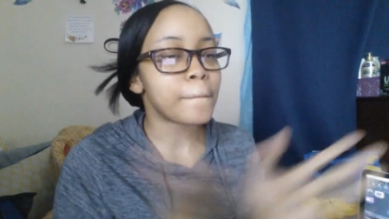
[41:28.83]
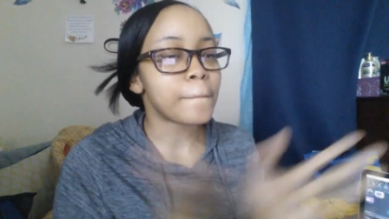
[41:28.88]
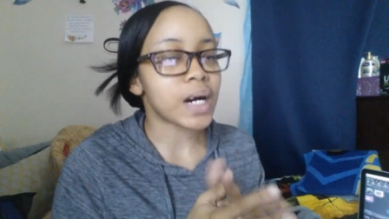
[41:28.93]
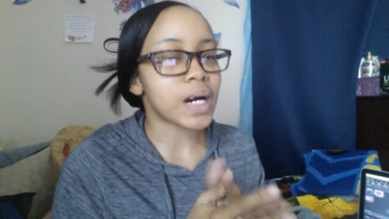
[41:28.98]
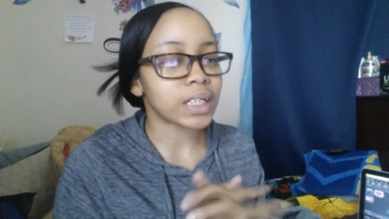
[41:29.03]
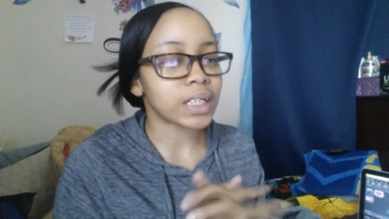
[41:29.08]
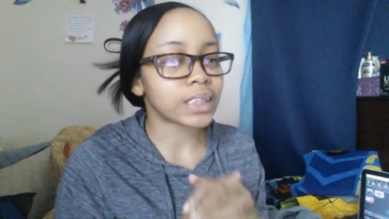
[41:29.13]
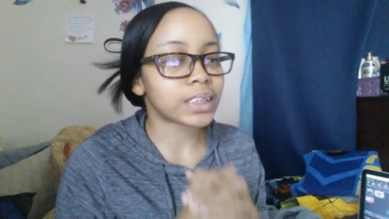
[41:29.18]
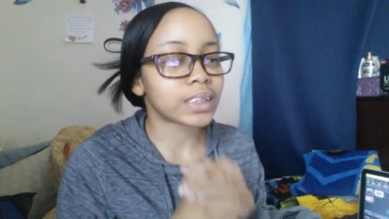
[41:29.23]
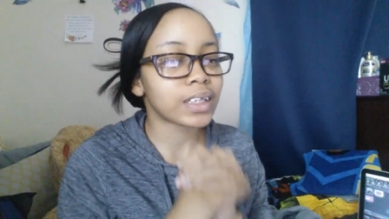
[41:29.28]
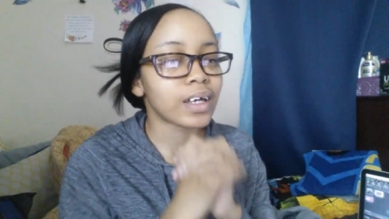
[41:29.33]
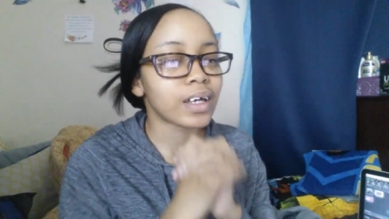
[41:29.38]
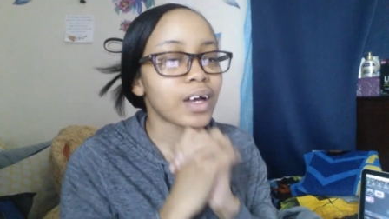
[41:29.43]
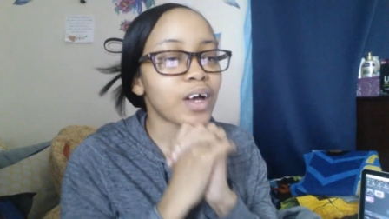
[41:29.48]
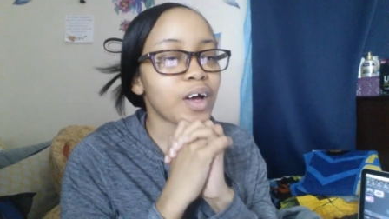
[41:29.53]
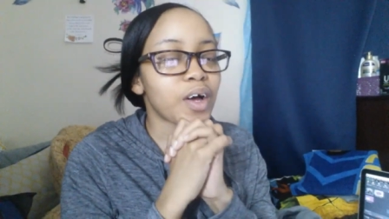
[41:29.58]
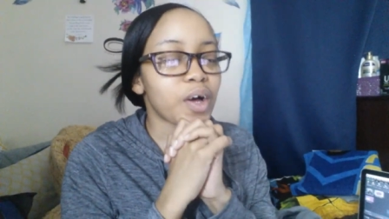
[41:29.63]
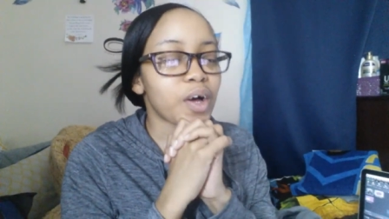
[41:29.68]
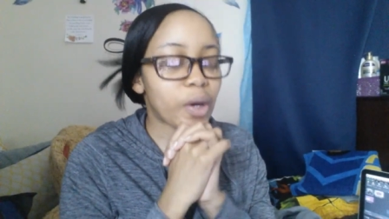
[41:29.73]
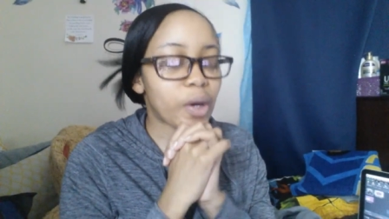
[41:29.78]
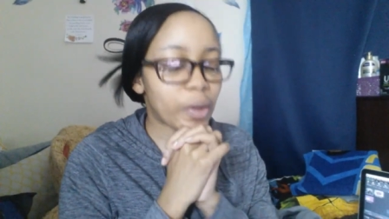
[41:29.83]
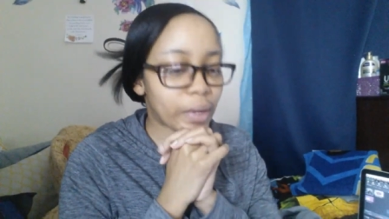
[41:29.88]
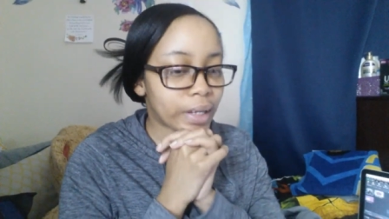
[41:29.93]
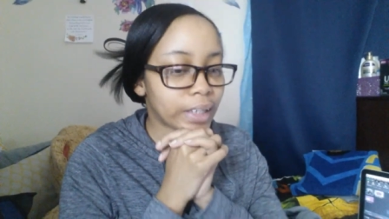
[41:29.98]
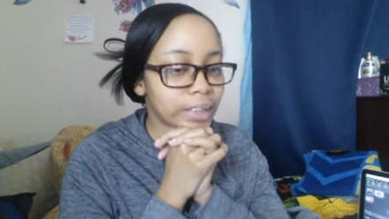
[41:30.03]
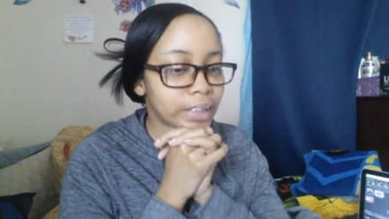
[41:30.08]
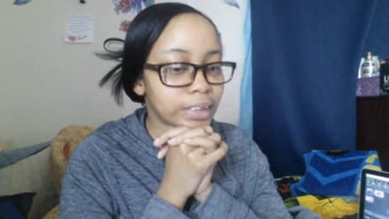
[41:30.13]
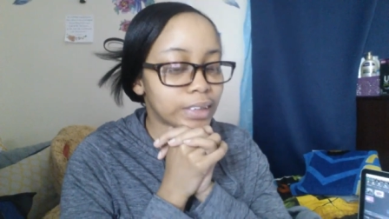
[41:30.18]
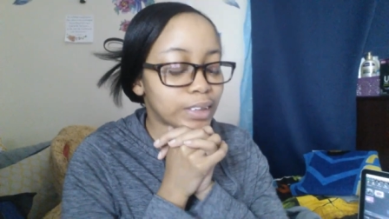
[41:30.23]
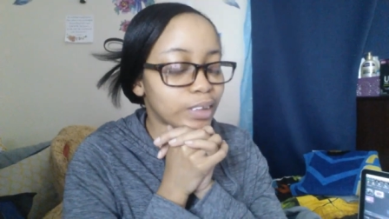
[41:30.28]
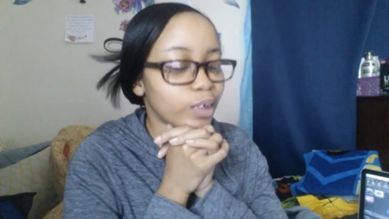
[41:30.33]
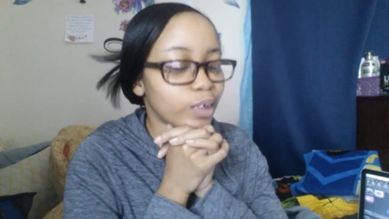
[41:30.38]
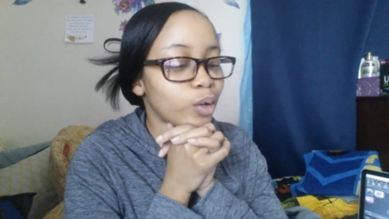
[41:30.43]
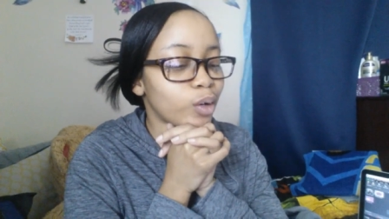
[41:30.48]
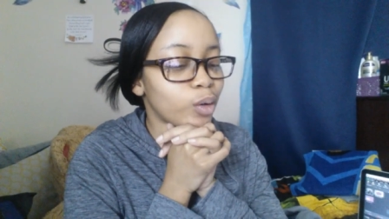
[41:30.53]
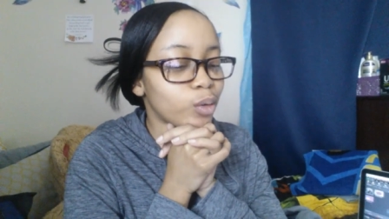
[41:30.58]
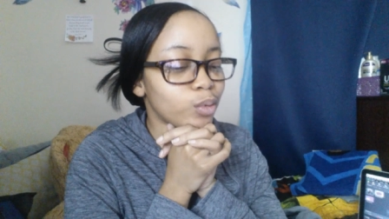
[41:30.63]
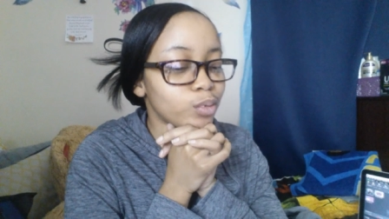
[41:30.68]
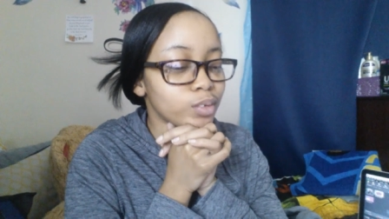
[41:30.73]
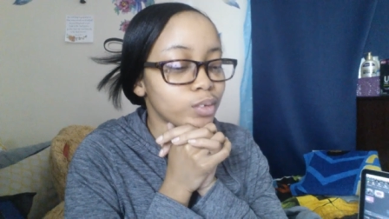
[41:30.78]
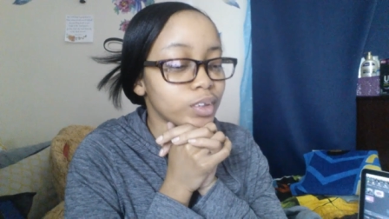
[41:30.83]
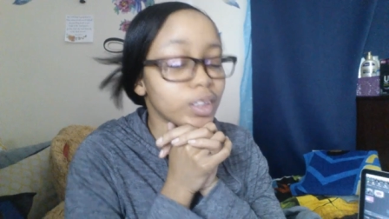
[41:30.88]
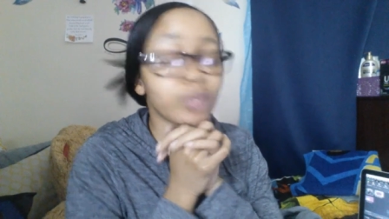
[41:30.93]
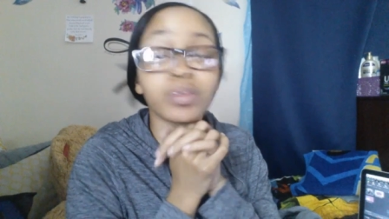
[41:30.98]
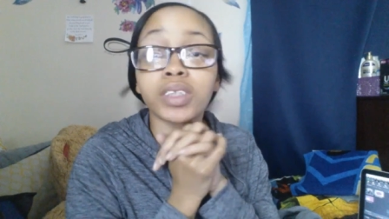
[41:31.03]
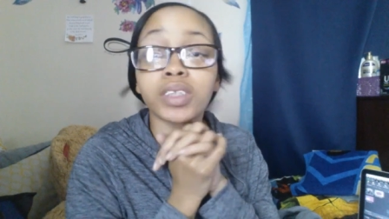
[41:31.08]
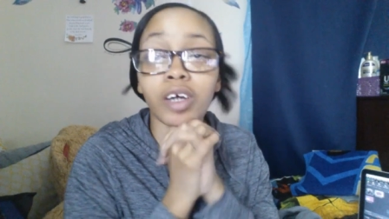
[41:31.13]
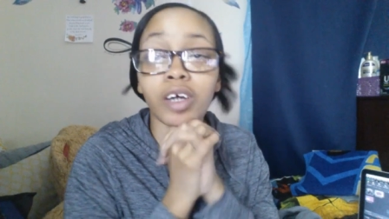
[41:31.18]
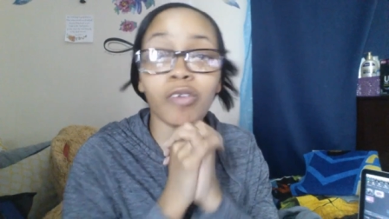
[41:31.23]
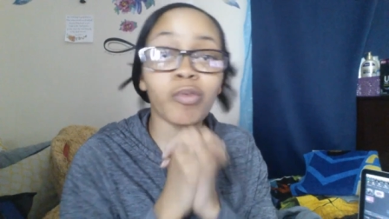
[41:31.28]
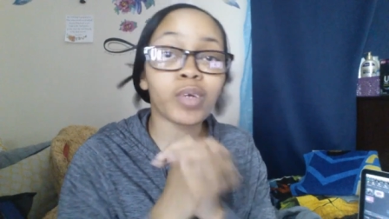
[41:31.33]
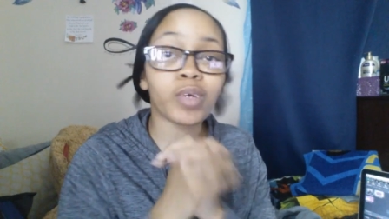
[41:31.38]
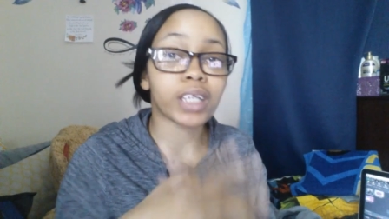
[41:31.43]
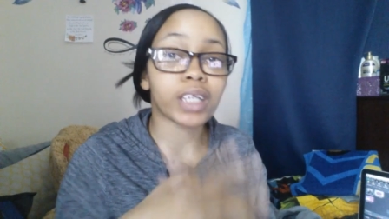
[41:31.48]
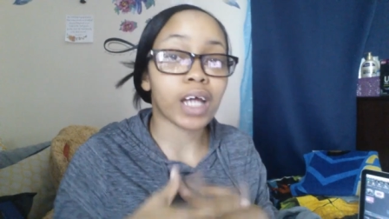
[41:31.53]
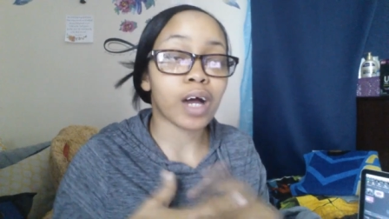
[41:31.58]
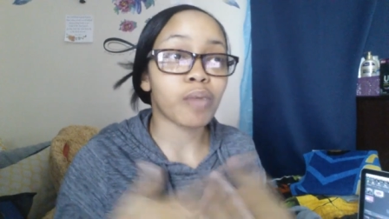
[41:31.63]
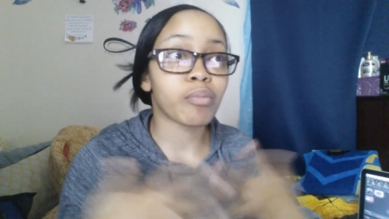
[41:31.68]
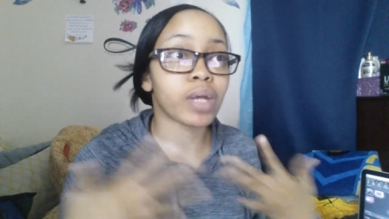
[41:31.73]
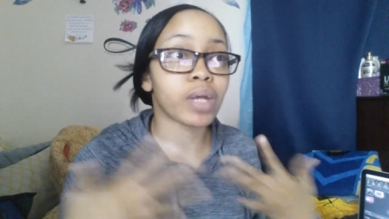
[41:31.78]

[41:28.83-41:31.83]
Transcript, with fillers: But, okay, so some stuff went down.